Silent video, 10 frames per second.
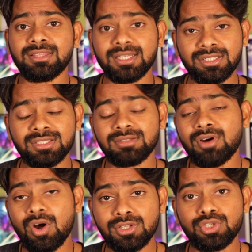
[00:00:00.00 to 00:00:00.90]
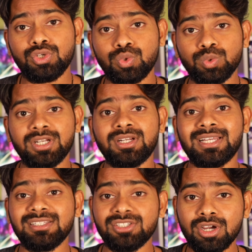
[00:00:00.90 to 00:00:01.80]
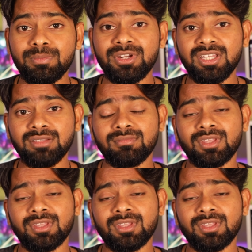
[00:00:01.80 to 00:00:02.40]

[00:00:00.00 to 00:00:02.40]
that's also true that in germany